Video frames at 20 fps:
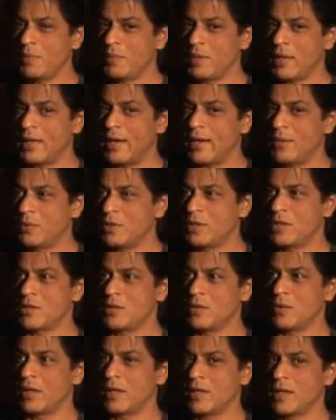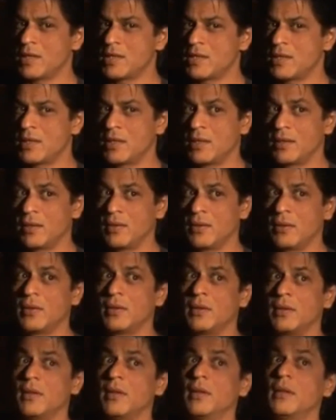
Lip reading: and my dad would just look at us, and you know,